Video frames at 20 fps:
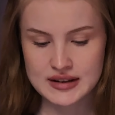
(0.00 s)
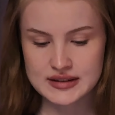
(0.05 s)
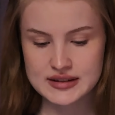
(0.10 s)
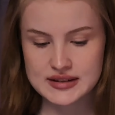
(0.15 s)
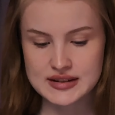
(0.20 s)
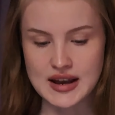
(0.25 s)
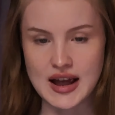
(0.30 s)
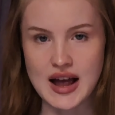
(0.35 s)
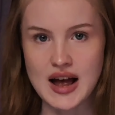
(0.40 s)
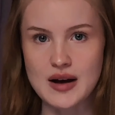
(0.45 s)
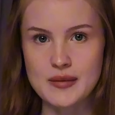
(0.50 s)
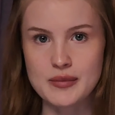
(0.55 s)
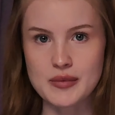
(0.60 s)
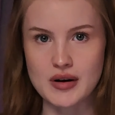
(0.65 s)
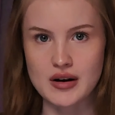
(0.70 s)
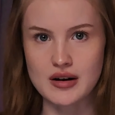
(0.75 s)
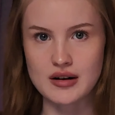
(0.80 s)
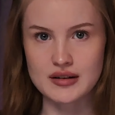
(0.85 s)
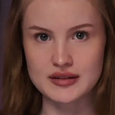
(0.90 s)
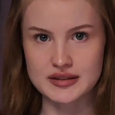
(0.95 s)
tap
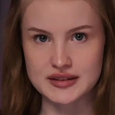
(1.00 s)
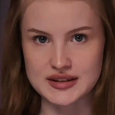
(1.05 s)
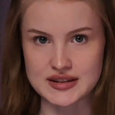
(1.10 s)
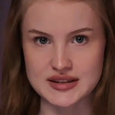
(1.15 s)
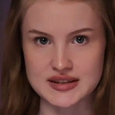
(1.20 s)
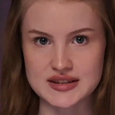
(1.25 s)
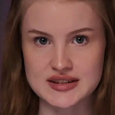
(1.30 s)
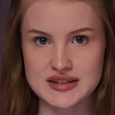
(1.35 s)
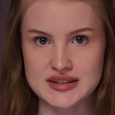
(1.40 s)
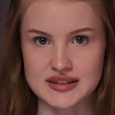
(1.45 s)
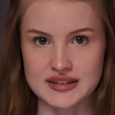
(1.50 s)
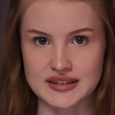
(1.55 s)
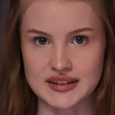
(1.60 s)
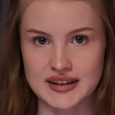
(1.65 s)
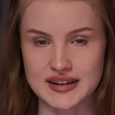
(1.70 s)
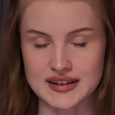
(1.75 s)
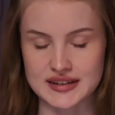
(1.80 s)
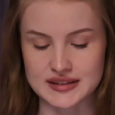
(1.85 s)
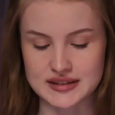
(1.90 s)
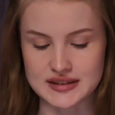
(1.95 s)
on this
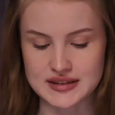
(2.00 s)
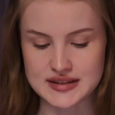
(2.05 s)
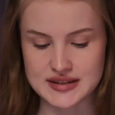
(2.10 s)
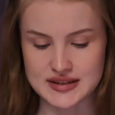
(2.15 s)
little